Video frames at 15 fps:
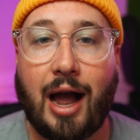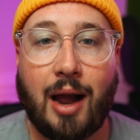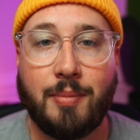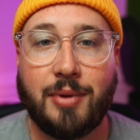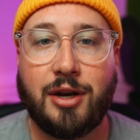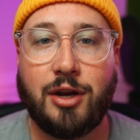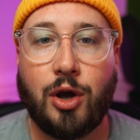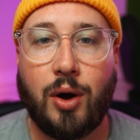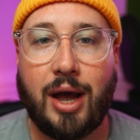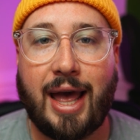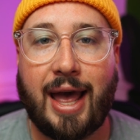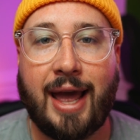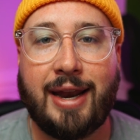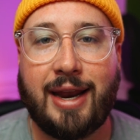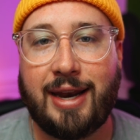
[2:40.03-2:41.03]
I'm gonna go
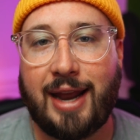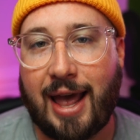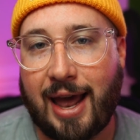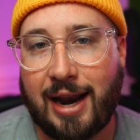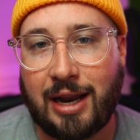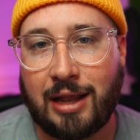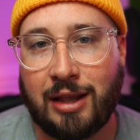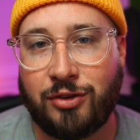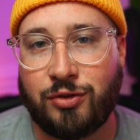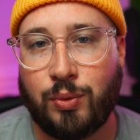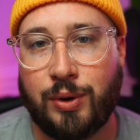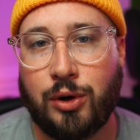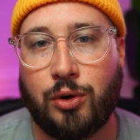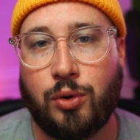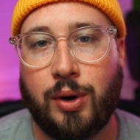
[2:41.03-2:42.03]
ahead and edit this
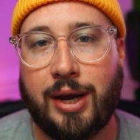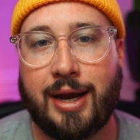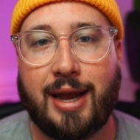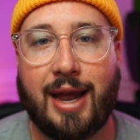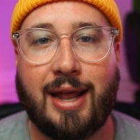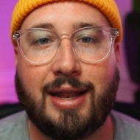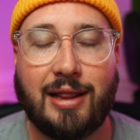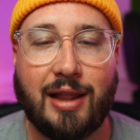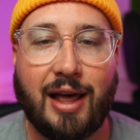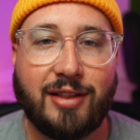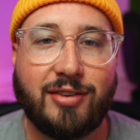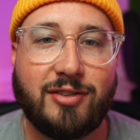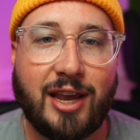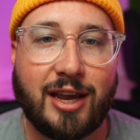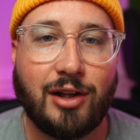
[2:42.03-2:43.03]
real quick, and
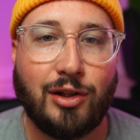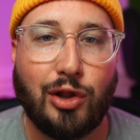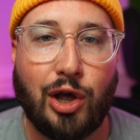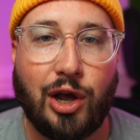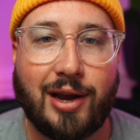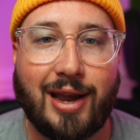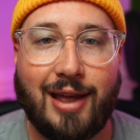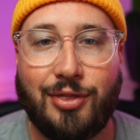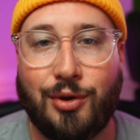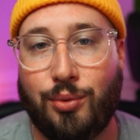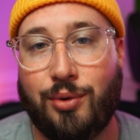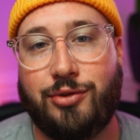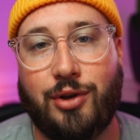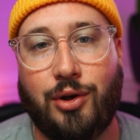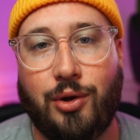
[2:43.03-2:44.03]
let's take a look at the
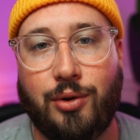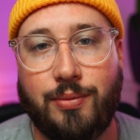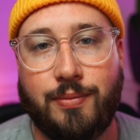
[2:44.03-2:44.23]
result.